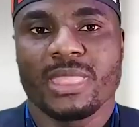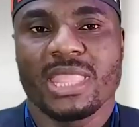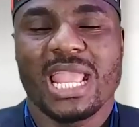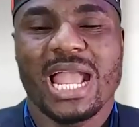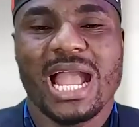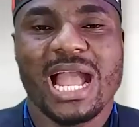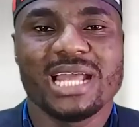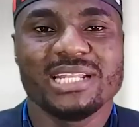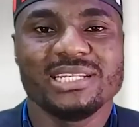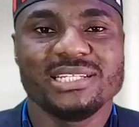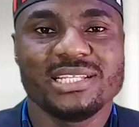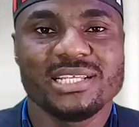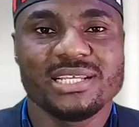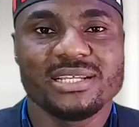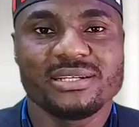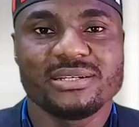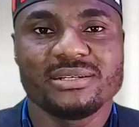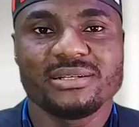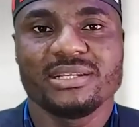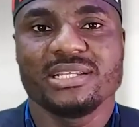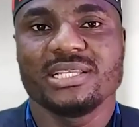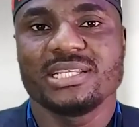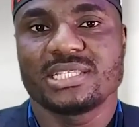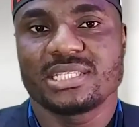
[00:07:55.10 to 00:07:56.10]
and the
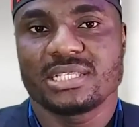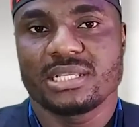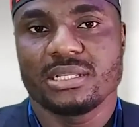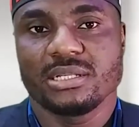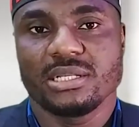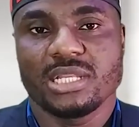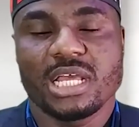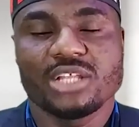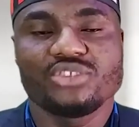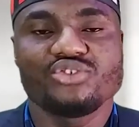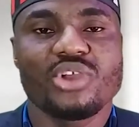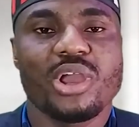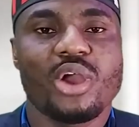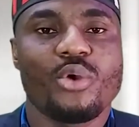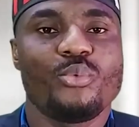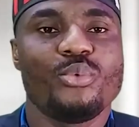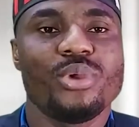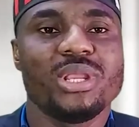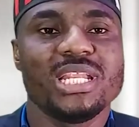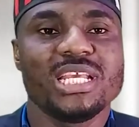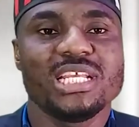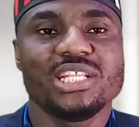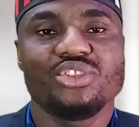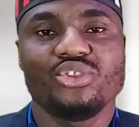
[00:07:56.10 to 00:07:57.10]
risk that you are
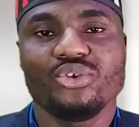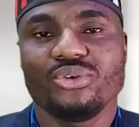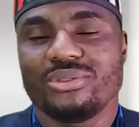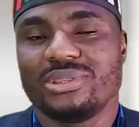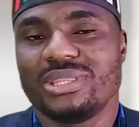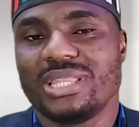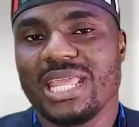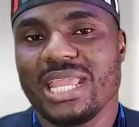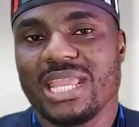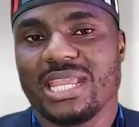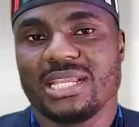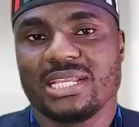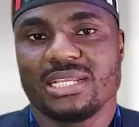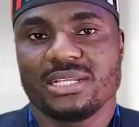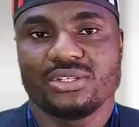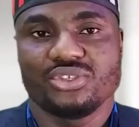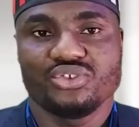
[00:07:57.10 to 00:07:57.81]
willing to take